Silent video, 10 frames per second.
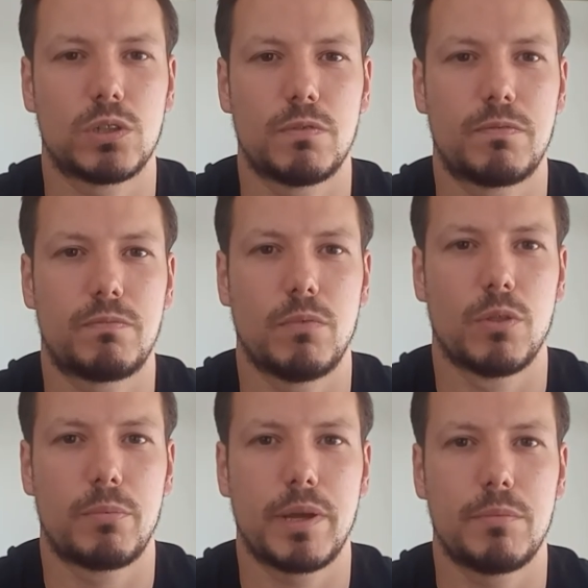of
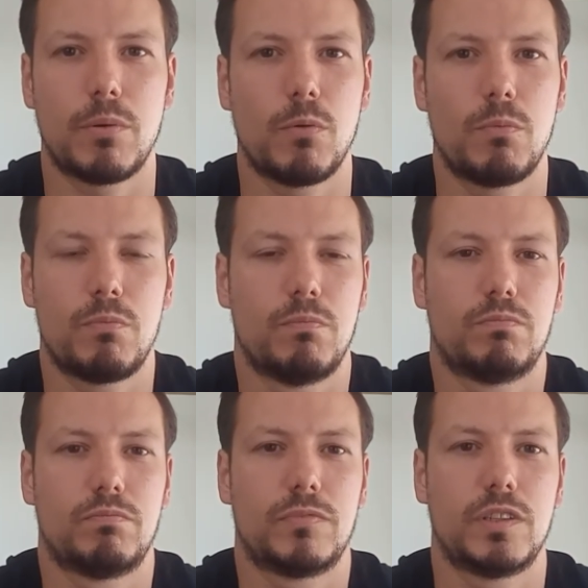other people,
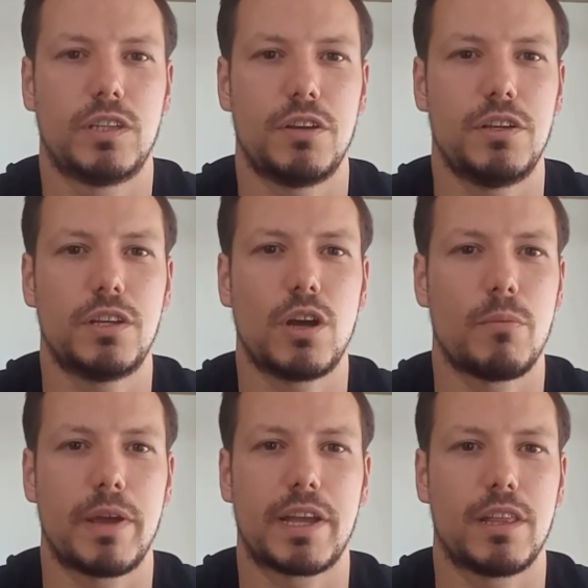yeah, you
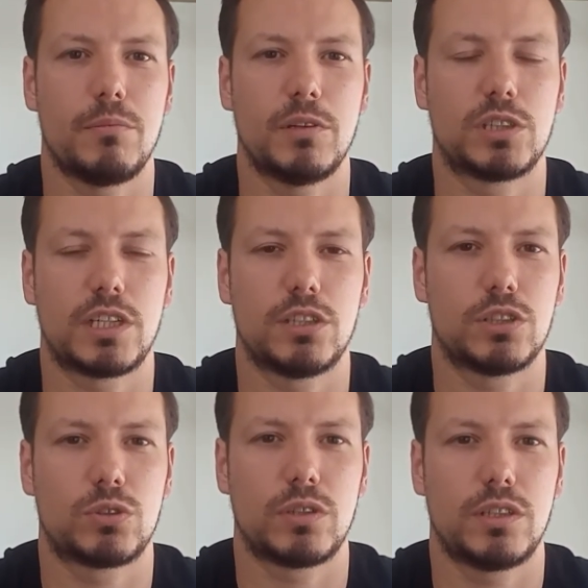can't make it in the music
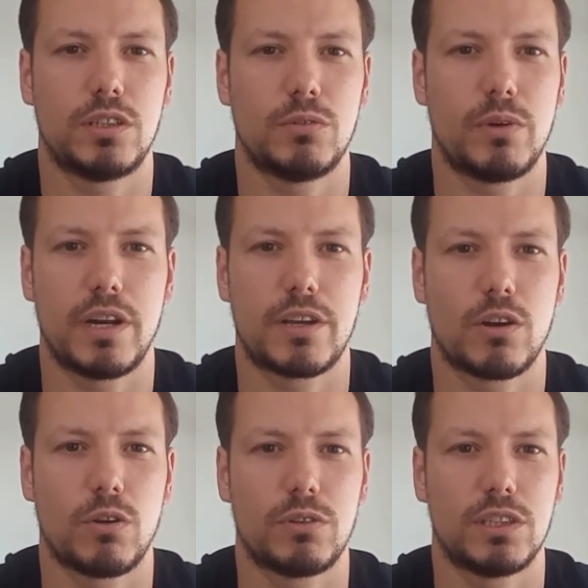industry. You really
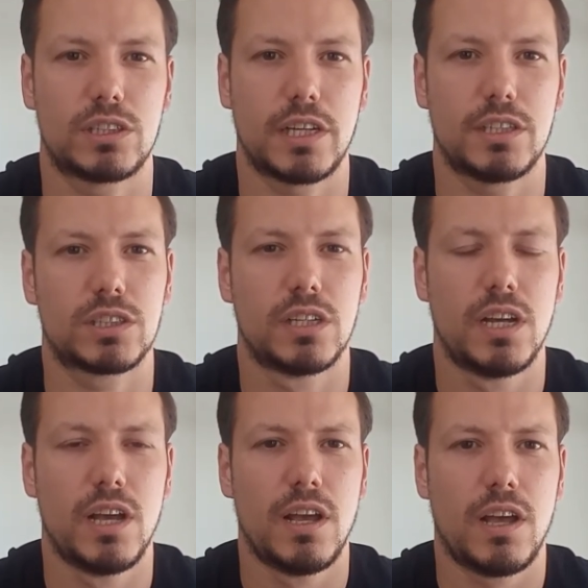can't these days.
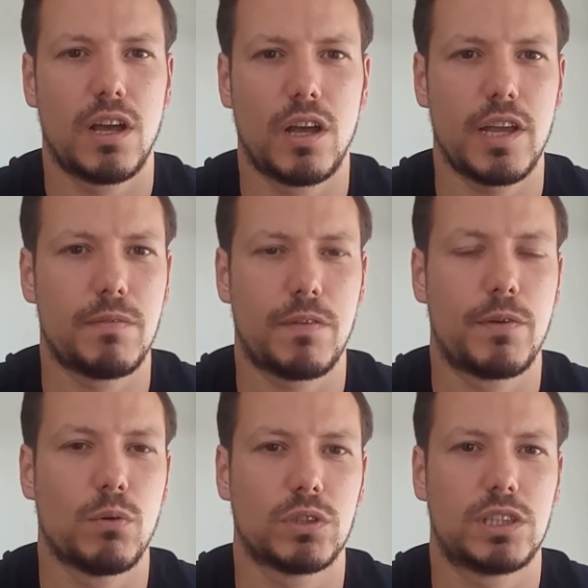Even
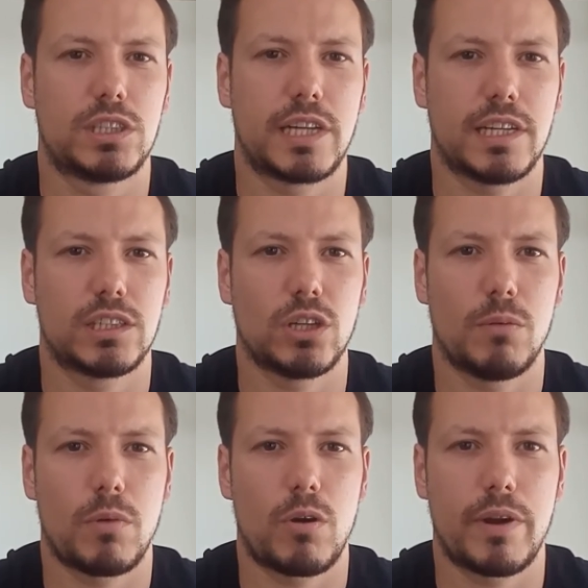if you wanted to get
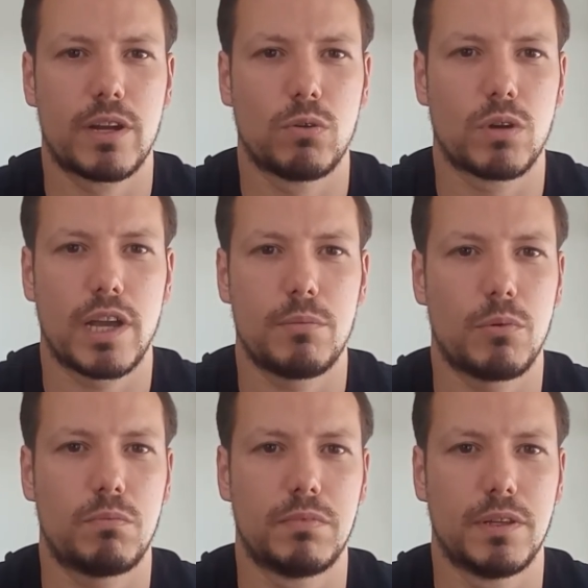signed by a record
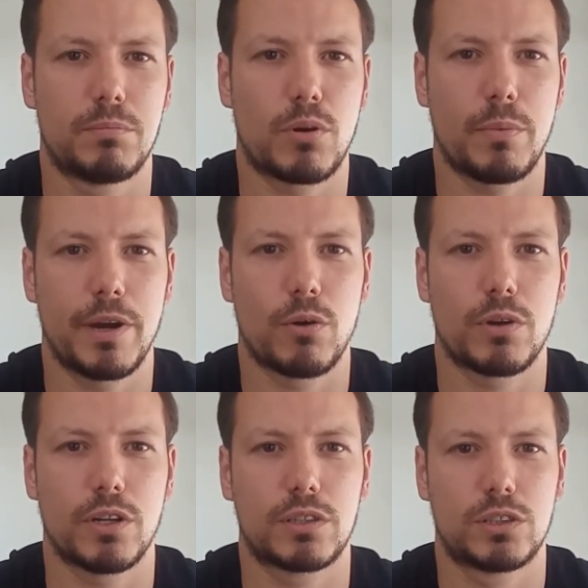label, you're probably
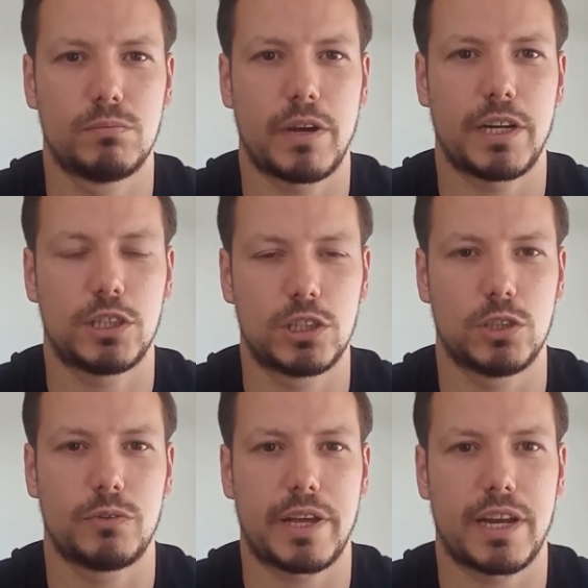not going to manage to
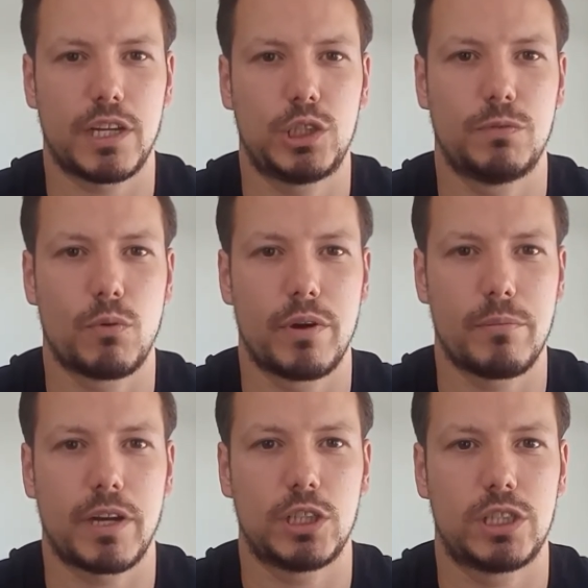do that unless you've
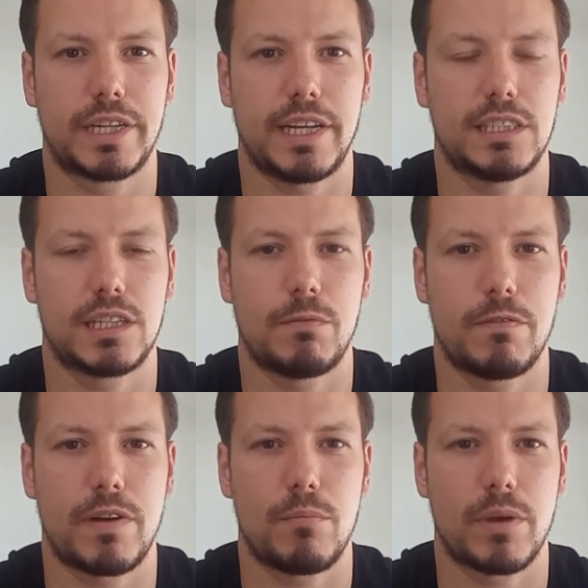already managed to get
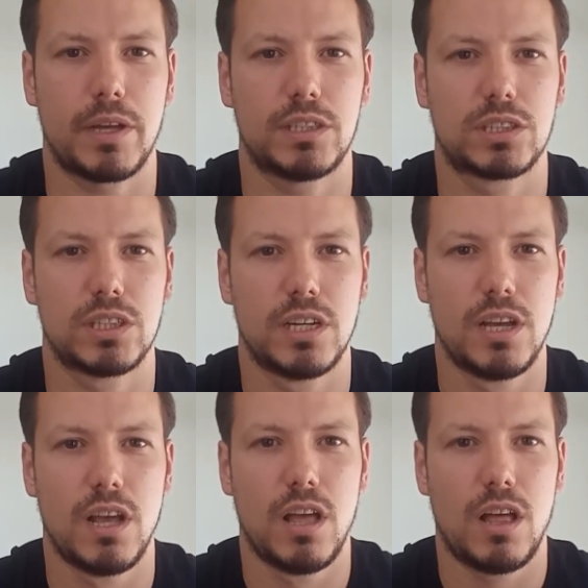yourself a fan base.
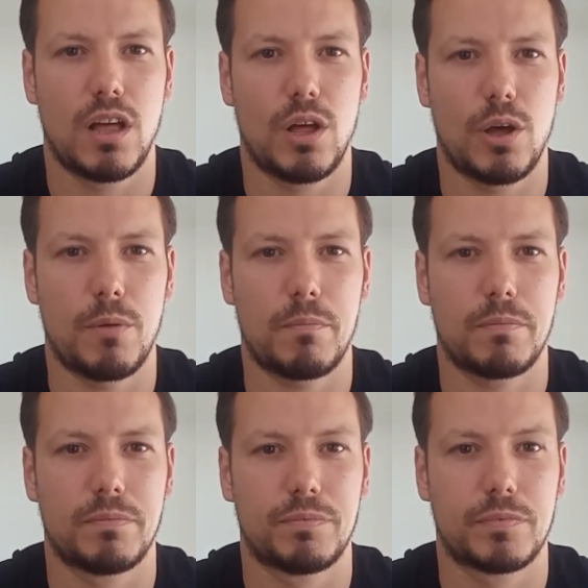
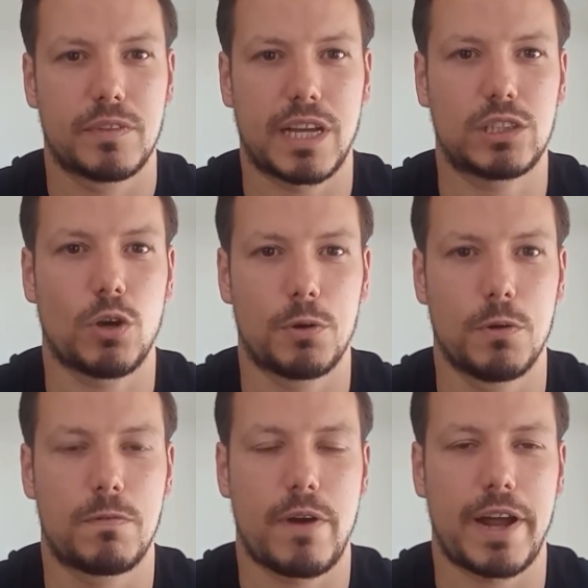That's hard
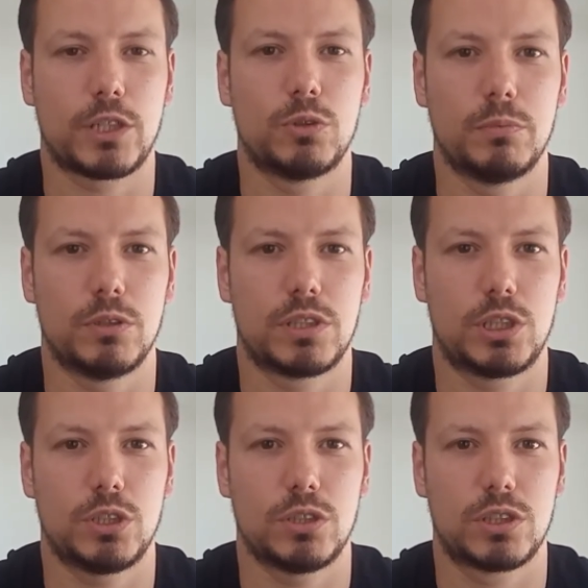enough for actual
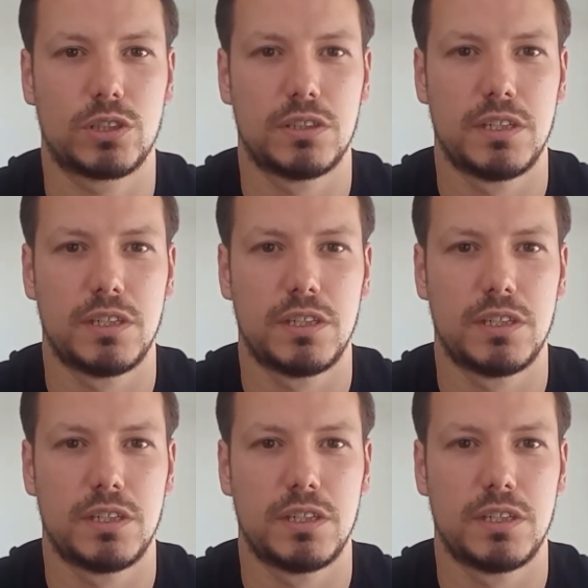musicians.